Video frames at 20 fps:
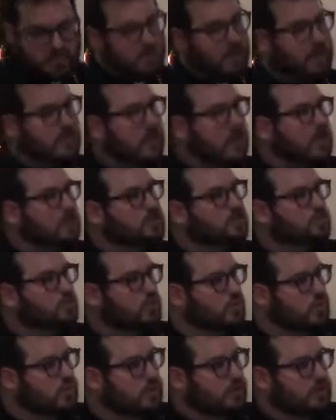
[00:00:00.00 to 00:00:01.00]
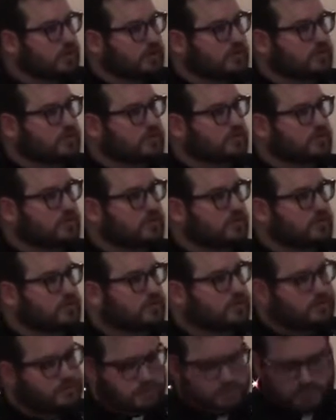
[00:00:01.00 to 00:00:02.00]
by God's word
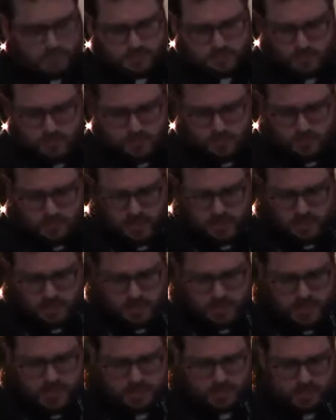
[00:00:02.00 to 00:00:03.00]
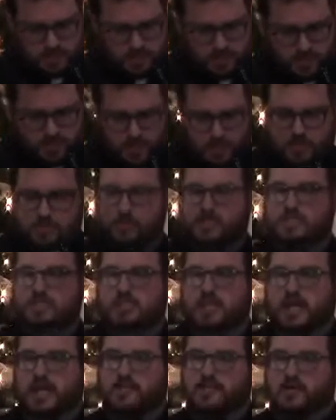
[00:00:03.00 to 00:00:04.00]
in preparation to
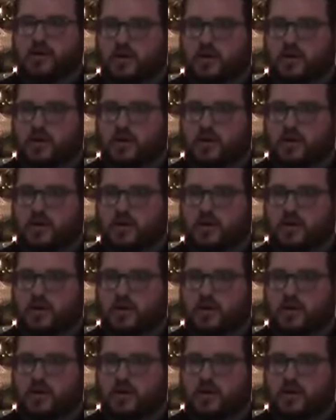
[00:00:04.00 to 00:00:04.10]
examine